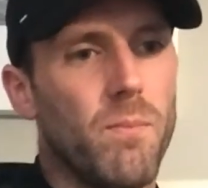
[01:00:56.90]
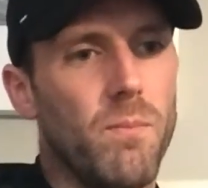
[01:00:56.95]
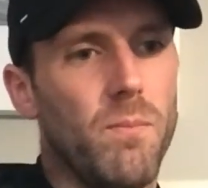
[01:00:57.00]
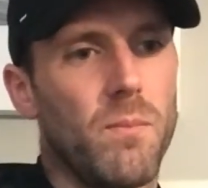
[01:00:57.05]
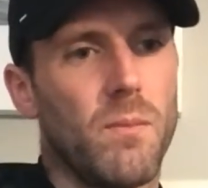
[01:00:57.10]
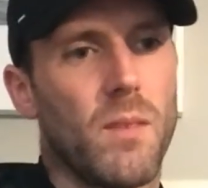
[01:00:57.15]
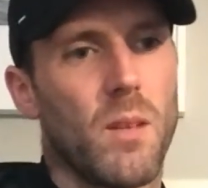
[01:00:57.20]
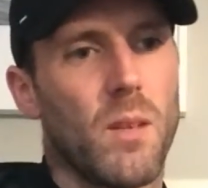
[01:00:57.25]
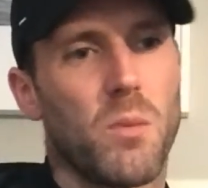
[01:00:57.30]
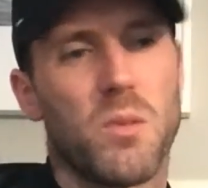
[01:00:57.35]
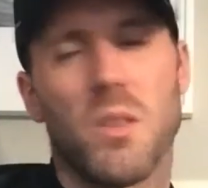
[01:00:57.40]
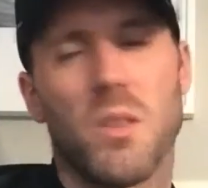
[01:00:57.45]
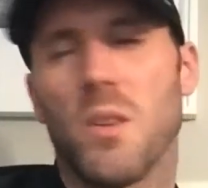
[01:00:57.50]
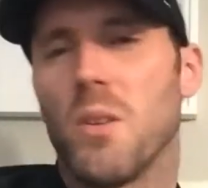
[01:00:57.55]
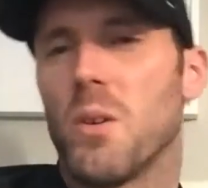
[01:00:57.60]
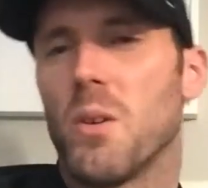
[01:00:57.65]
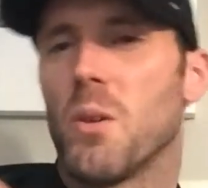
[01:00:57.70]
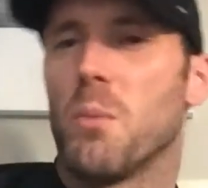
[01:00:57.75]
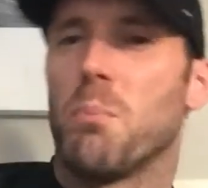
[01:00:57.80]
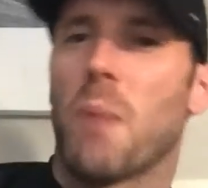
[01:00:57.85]

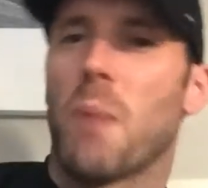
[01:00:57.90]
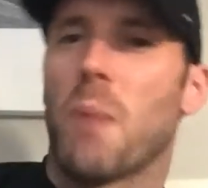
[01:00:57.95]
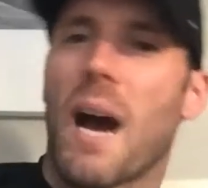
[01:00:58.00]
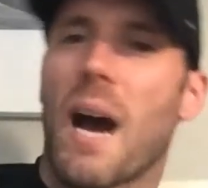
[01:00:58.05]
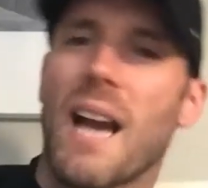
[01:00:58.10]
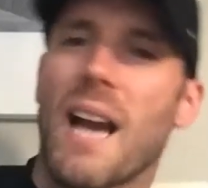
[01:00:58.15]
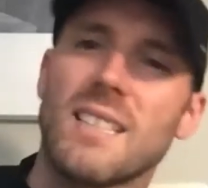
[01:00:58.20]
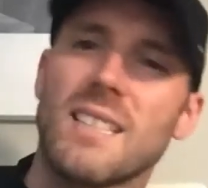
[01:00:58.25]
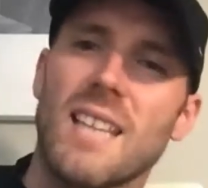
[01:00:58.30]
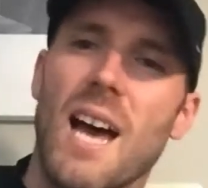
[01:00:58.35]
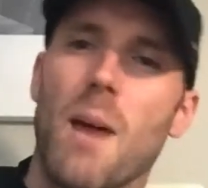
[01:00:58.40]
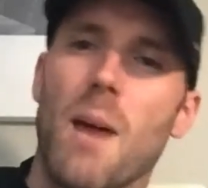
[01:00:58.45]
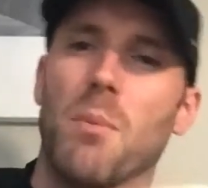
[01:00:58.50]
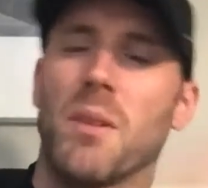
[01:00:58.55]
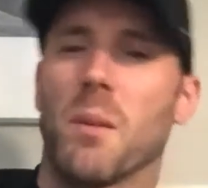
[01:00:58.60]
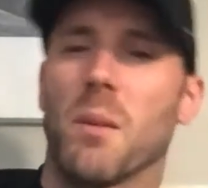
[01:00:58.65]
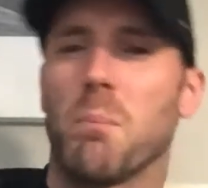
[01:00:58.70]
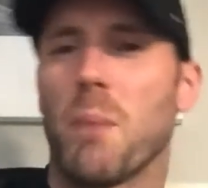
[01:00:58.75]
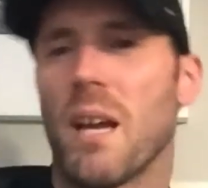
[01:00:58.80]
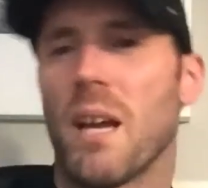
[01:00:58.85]

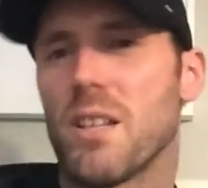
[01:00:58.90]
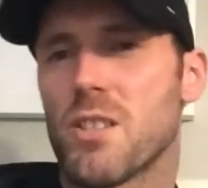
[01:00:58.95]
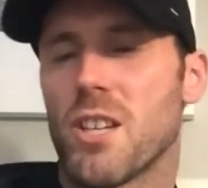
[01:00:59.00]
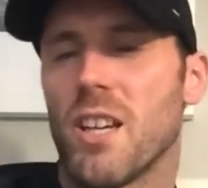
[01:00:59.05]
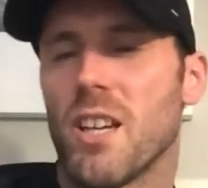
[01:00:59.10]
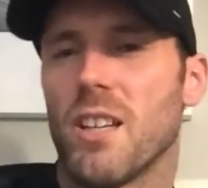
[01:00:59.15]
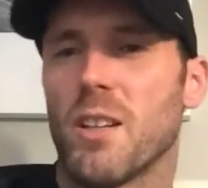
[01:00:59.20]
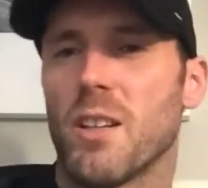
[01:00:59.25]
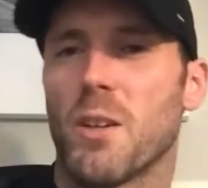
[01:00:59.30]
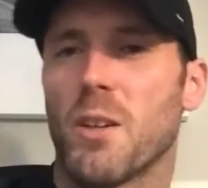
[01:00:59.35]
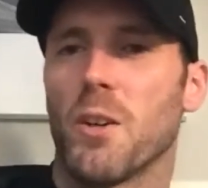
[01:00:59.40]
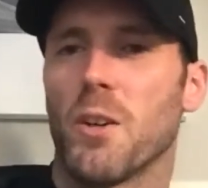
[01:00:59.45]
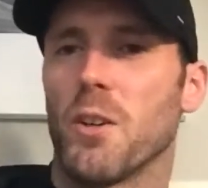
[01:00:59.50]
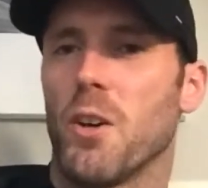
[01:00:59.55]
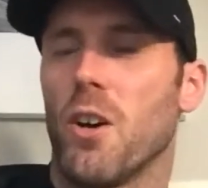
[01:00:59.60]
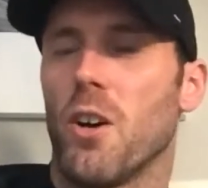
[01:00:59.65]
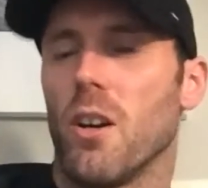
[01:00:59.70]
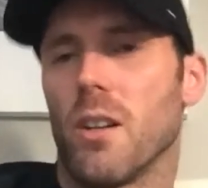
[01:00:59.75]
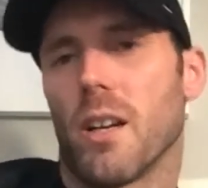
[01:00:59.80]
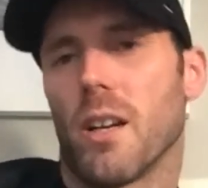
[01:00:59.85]
backstabbing or bitching going on or